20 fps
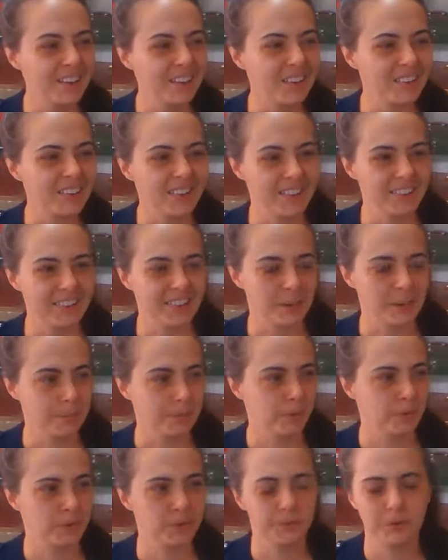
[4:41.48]
You could take that
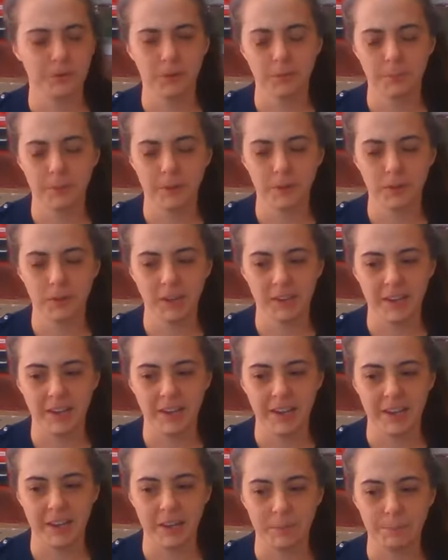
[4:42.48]
approach if you were building
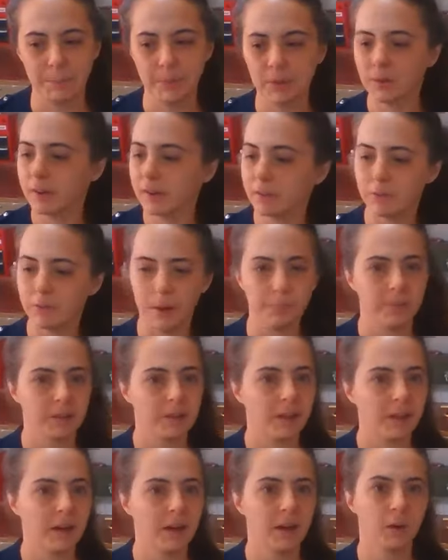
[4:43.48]
a period
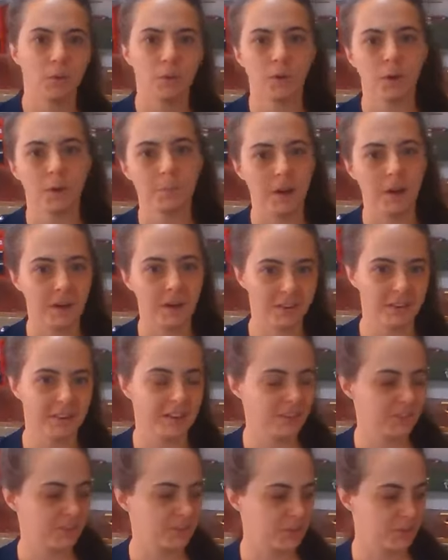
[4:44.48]
replica or a
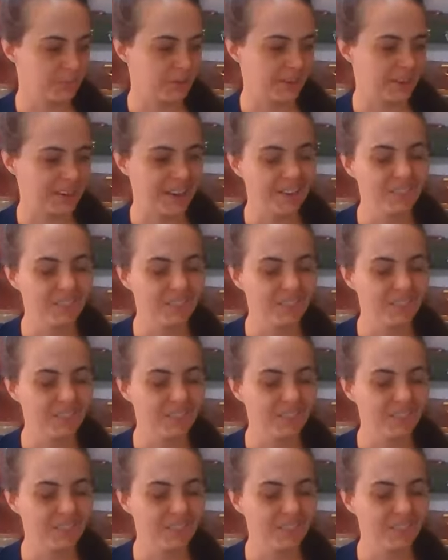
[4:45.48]
modern instrument.